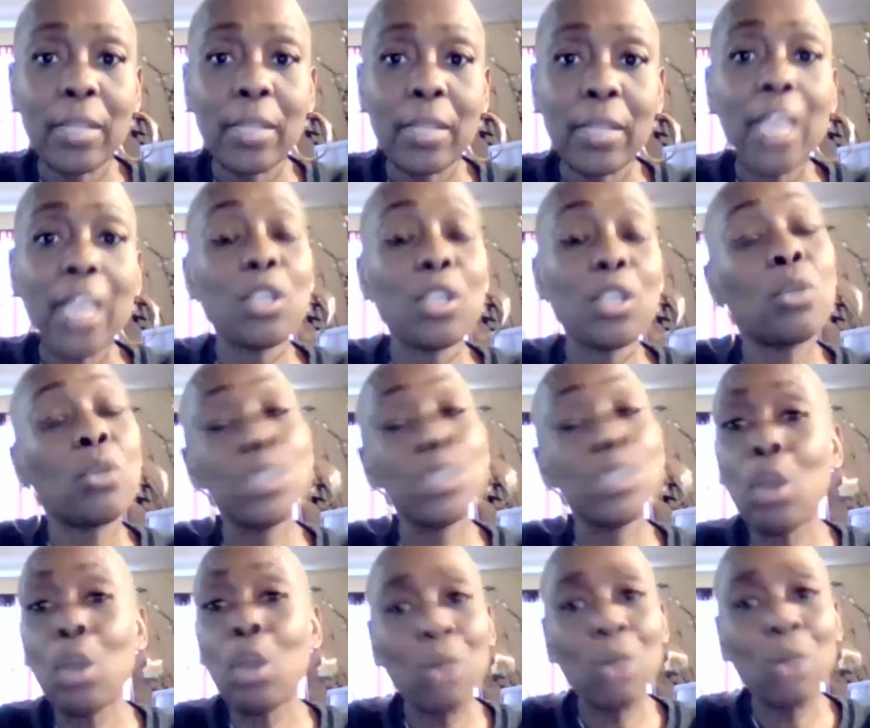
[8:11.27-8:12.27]
So it's
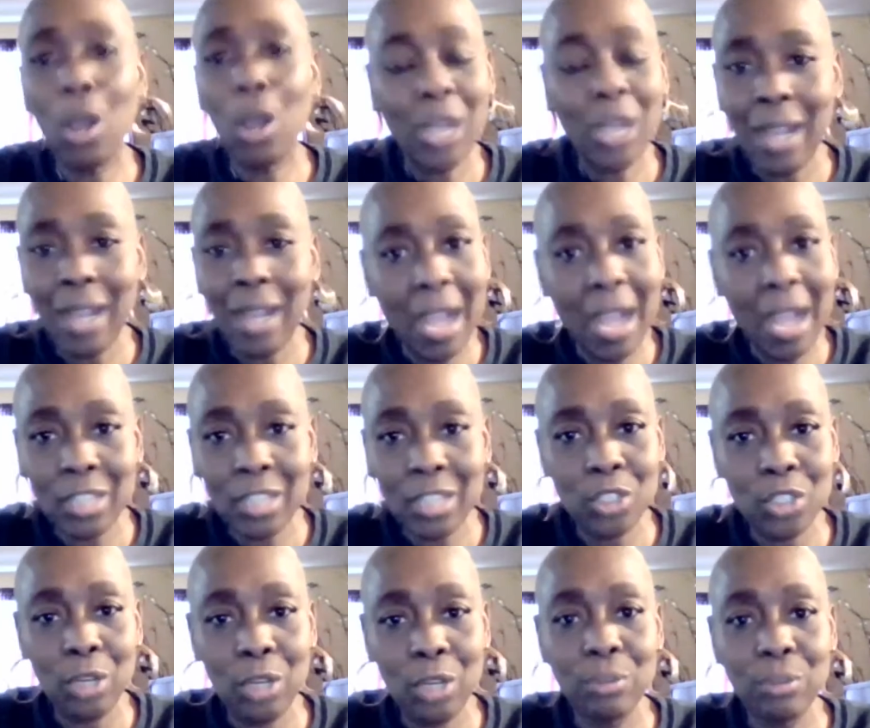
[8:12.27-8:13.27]
no longer God's
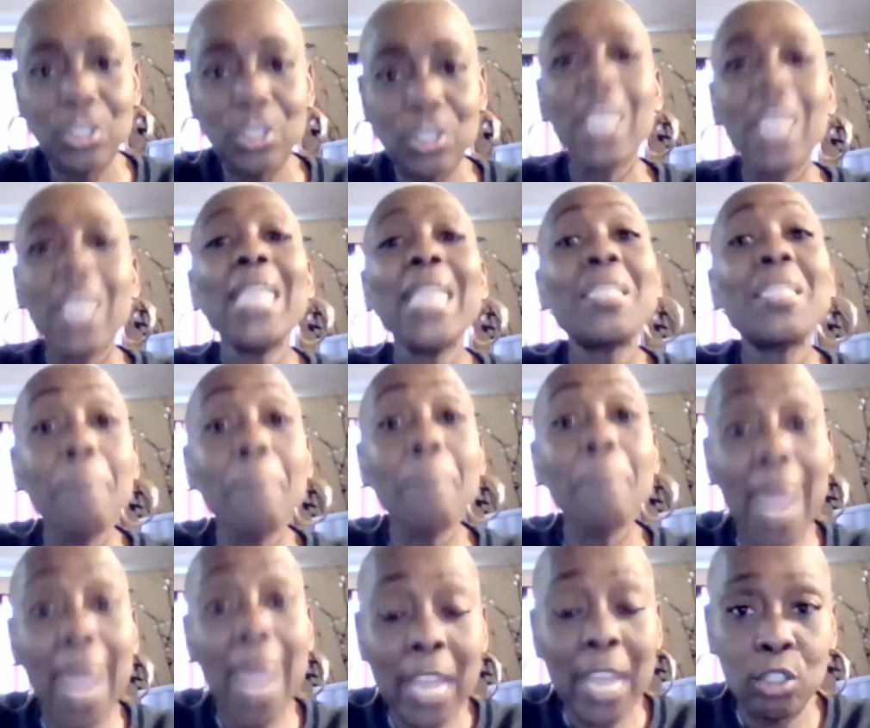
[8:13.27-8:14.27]
church, it's
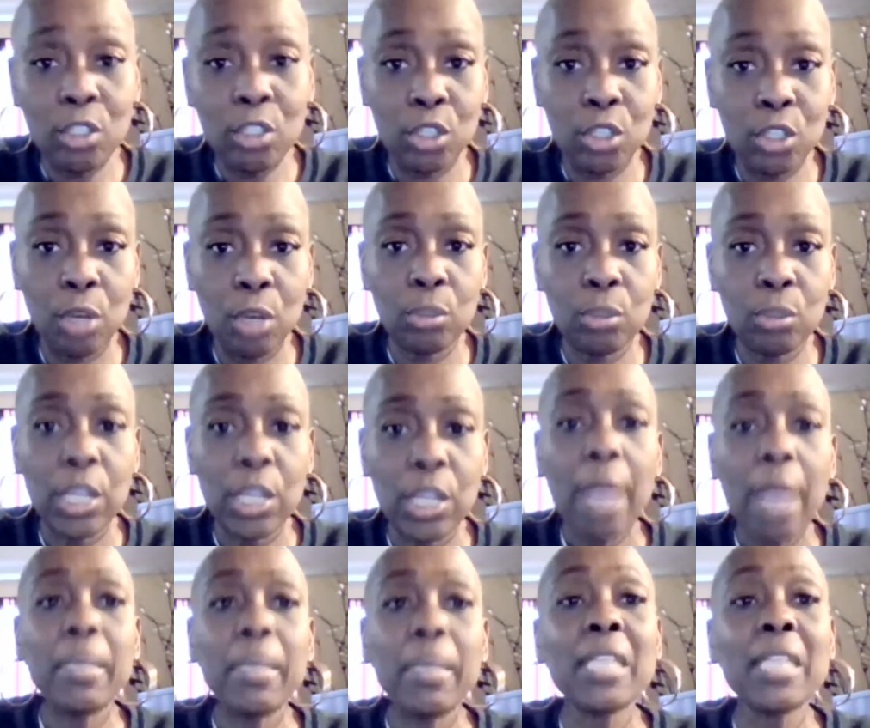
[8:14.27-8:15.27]
man's church.
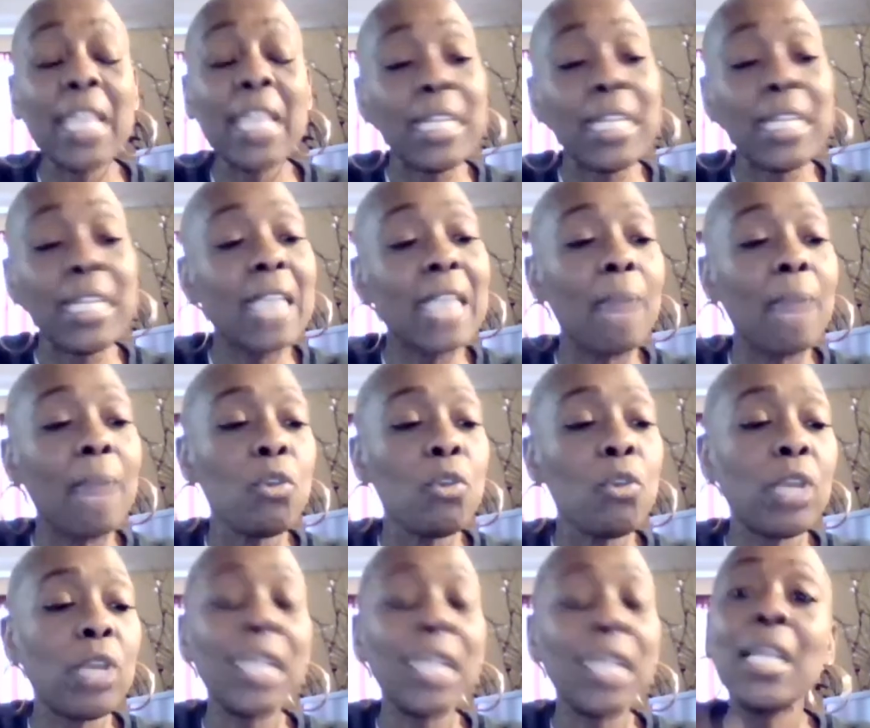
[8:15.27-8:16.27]
Because anytime you
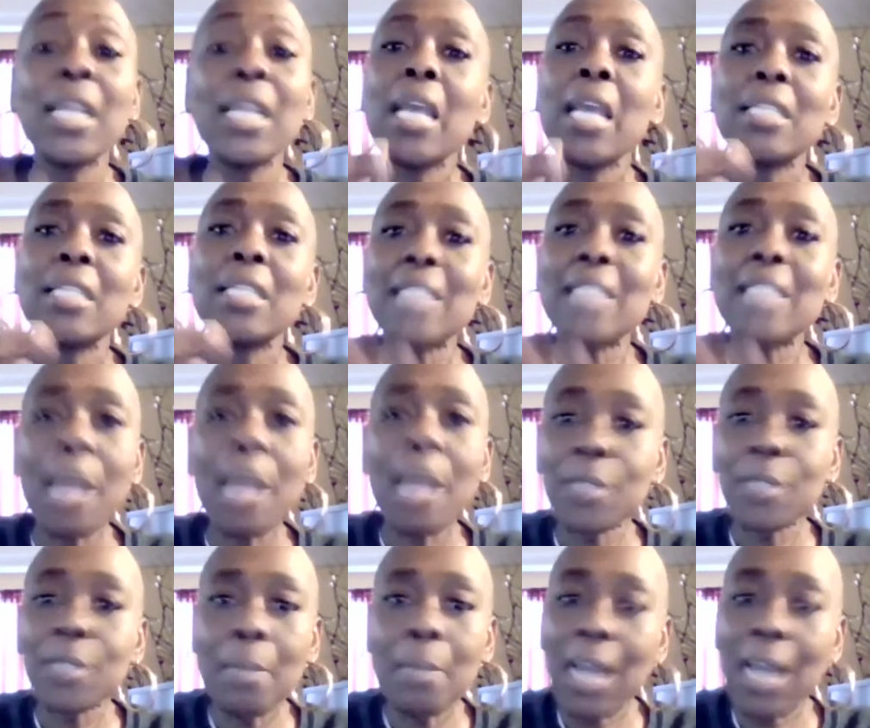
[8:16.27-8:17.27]
can stop
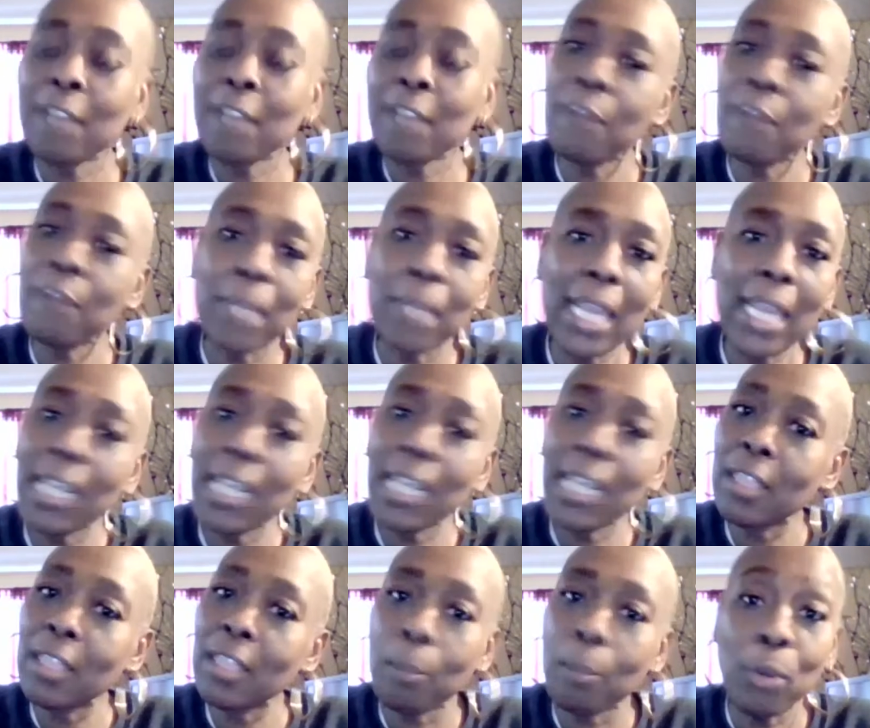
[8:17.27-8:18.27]
somebody from getting in
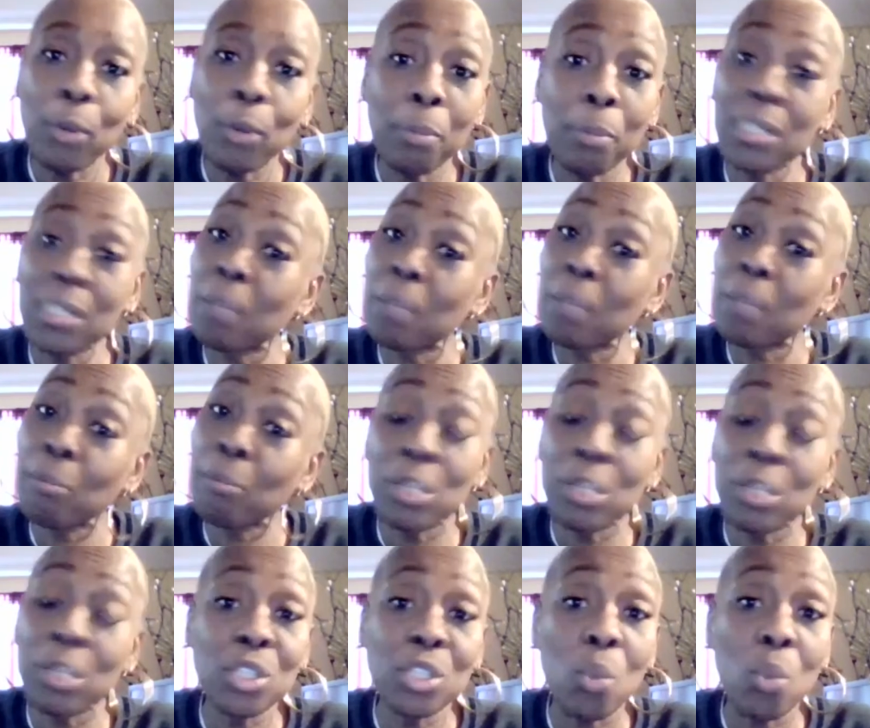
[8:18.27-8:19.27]
the pulpit to
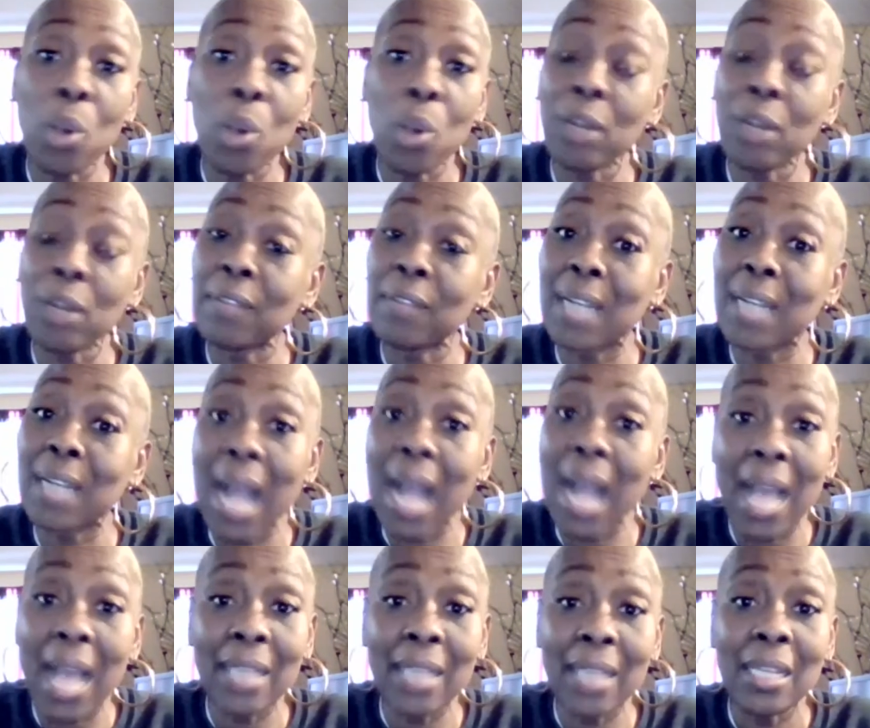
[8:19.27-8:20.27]
preach the word of
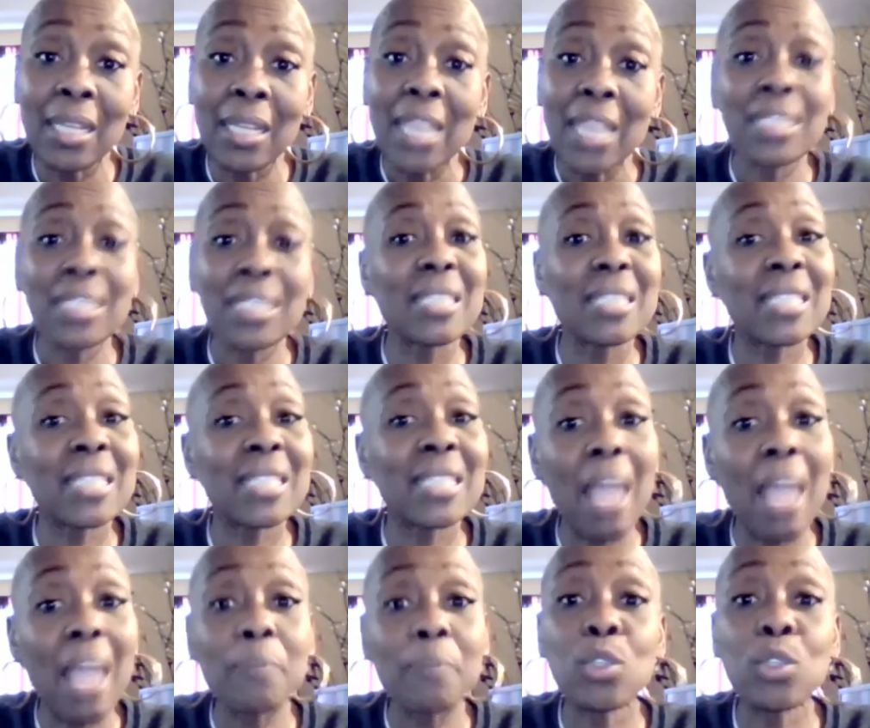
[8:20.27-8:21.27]
God, to
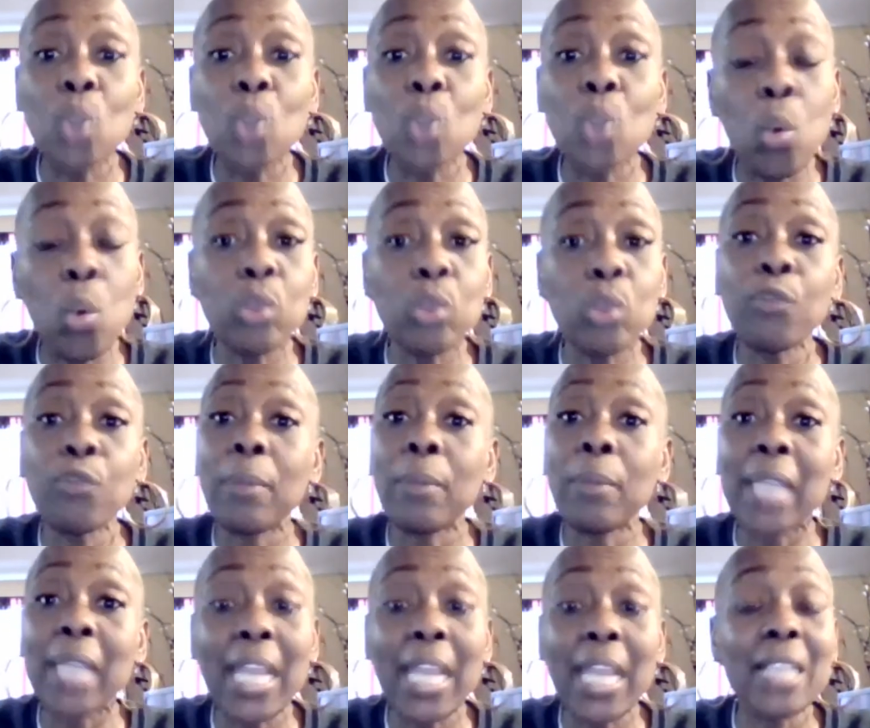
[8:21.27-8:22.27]
stop souls from
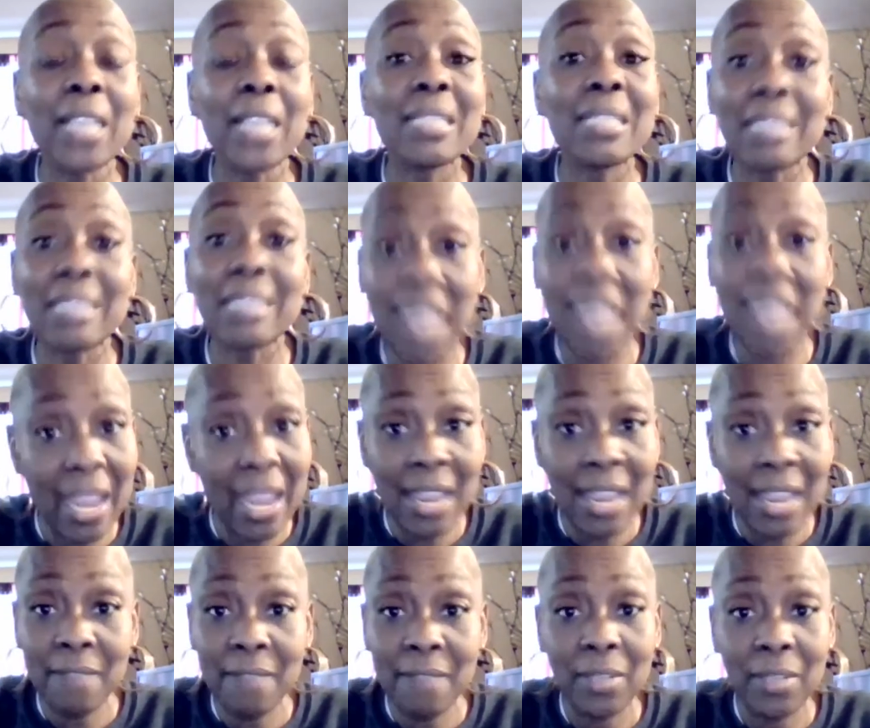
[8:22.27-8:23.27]
getting
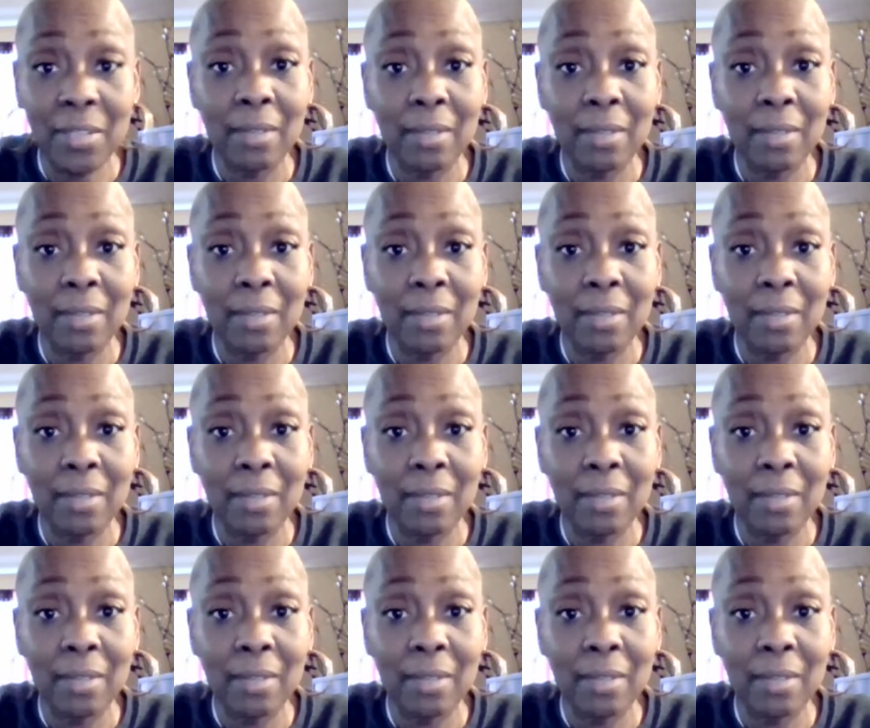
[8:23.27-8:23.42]
saved,